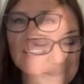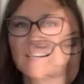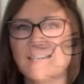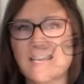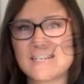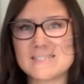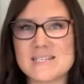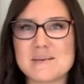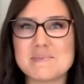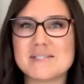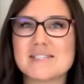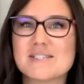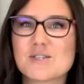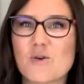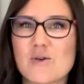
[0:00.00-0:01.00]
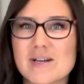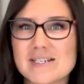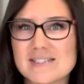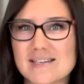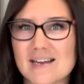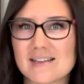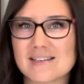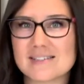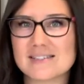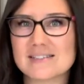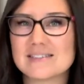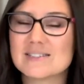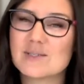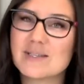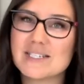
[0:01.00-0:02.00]
Next up is the scoring stylus.
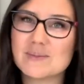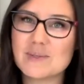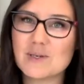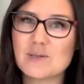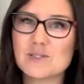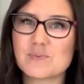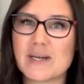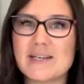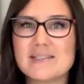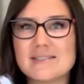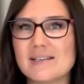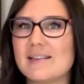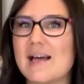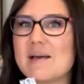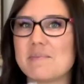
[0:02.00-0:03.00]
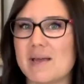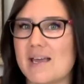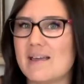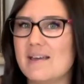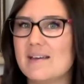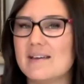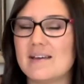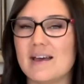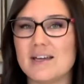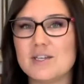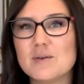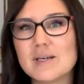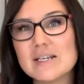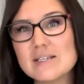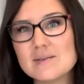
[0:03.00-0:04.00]
So this one goes right into clamp A, and
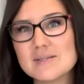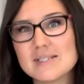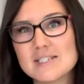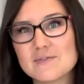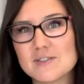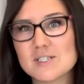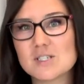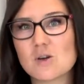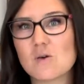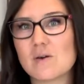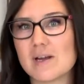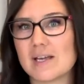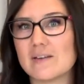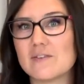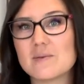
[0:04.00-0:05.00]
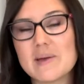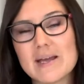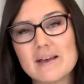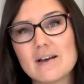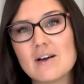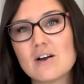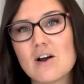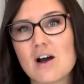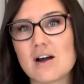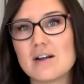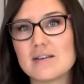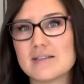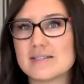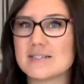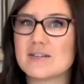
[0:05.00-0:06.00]
you can use this for scoring. If you're making a
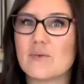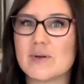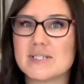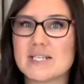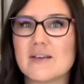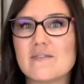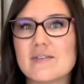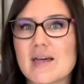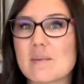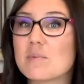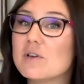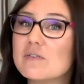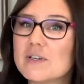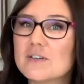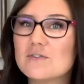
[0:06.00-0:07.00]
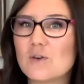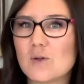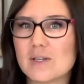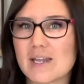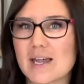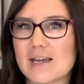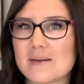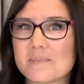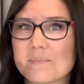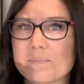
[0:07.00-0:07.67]
card, this is going to give you that perfect fold line.